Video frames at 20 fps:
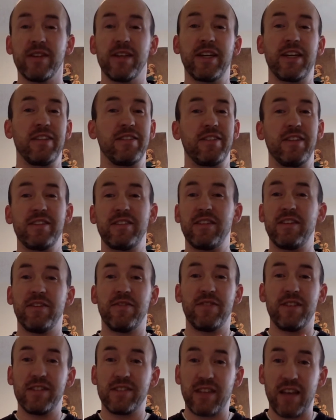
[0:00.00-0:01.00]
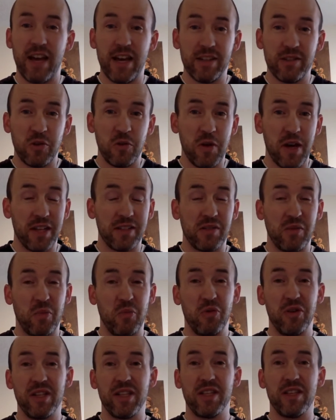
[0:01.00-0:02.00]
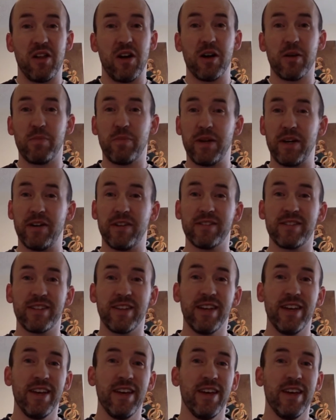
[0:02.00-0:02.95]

It consisted of these guys who had some really long beards.